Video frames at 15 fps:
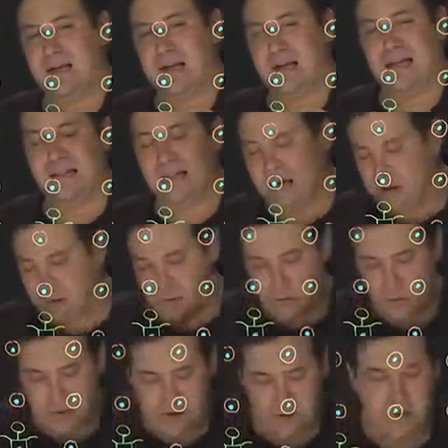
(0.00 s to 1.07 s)
And now
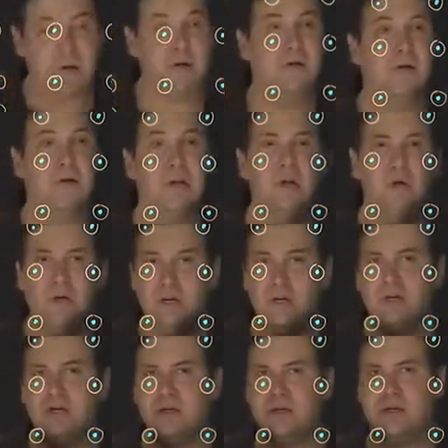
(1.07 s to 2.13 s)
we're
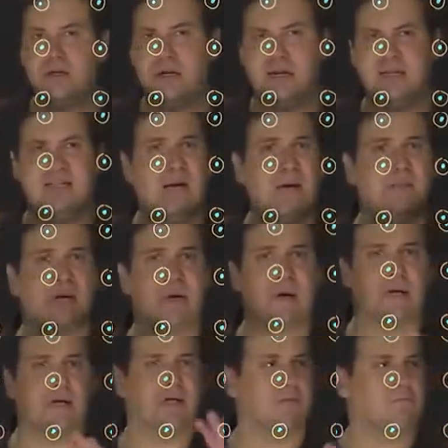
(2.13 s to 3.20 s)
looking at some
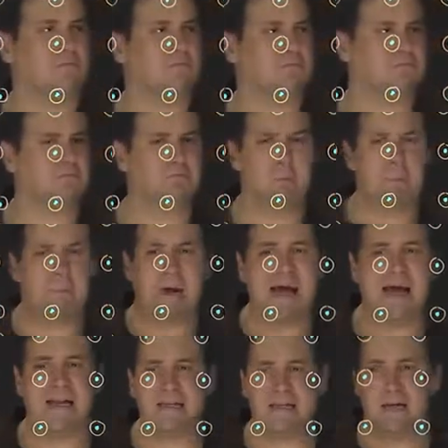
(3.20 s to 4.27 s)
direction,
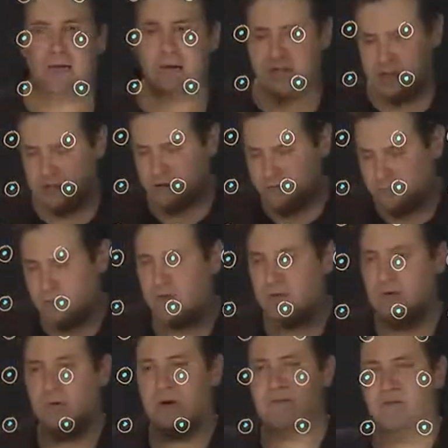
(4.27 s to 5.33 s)
any direction
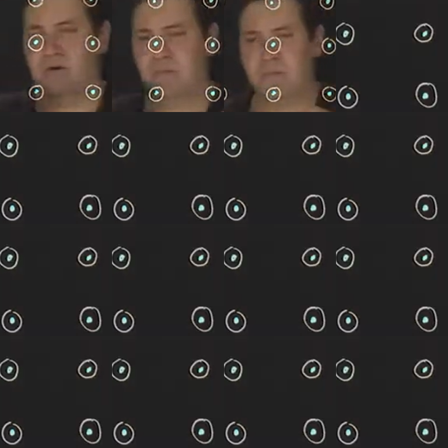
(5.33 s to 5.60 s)
whatsoever,